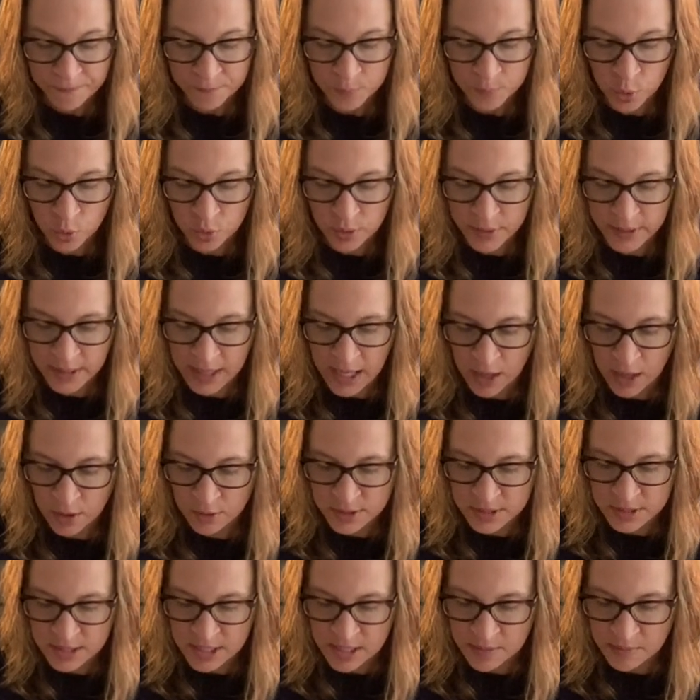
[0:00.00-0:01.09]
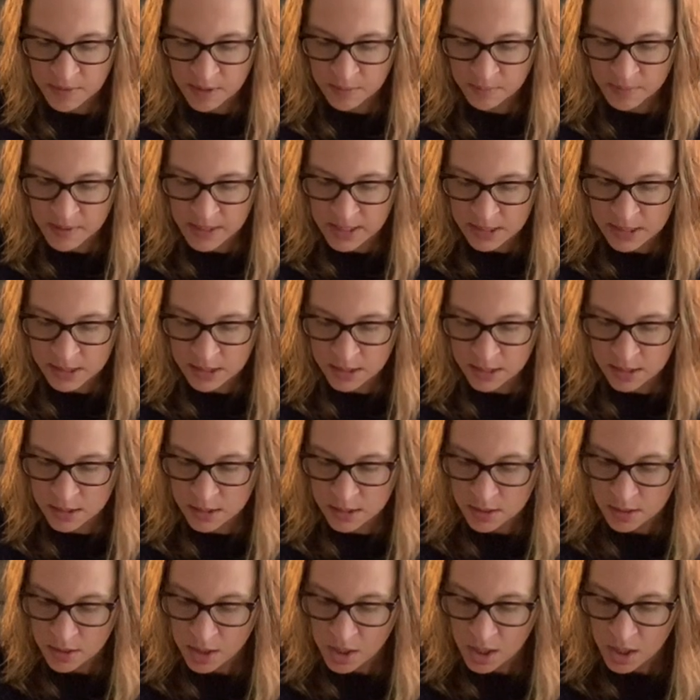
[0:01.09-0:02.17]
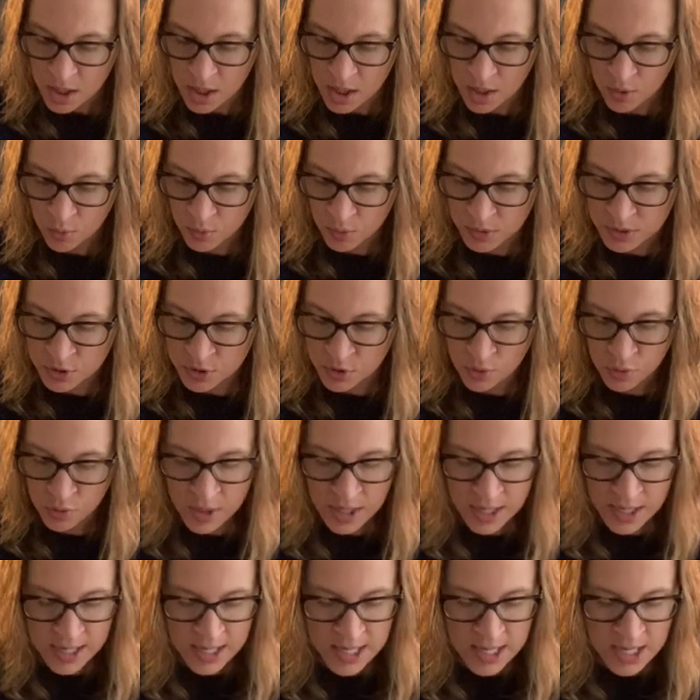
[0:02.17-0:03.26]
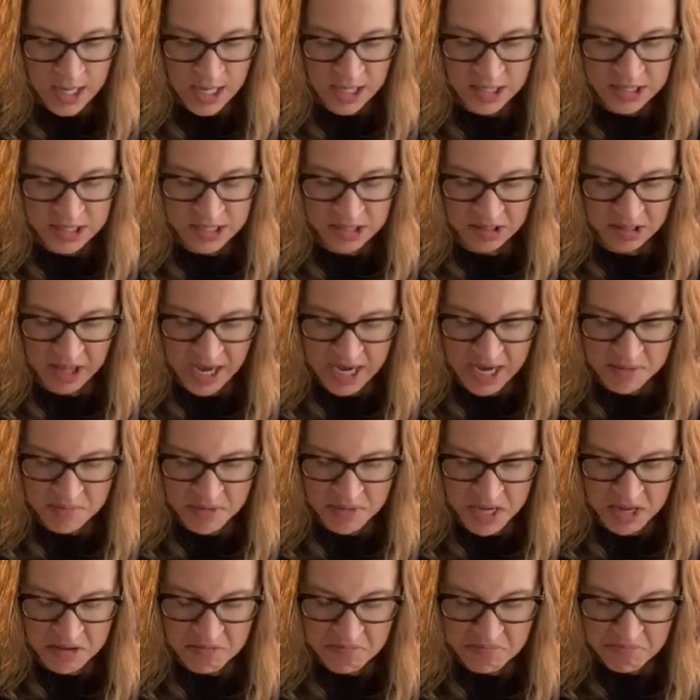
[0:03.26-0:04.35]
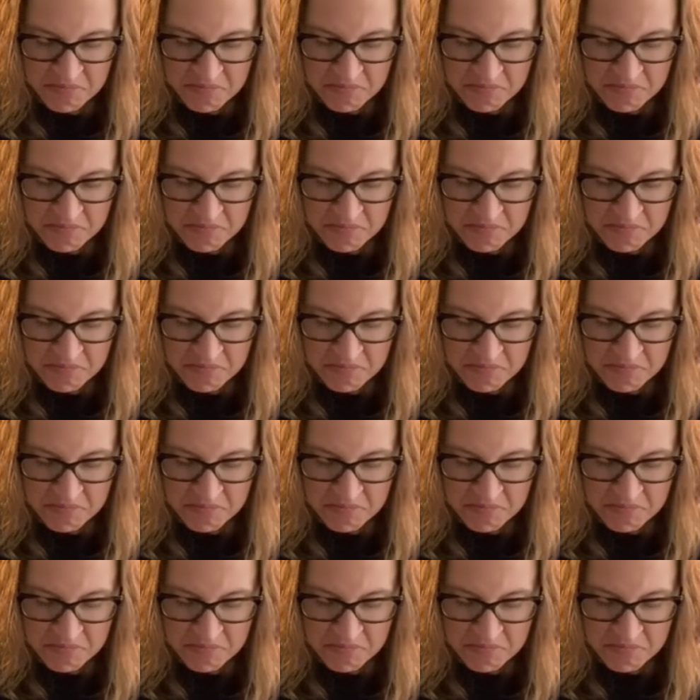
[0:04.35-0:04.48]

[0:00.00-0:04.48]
pulling out steaming pieces. It was gray and slimy.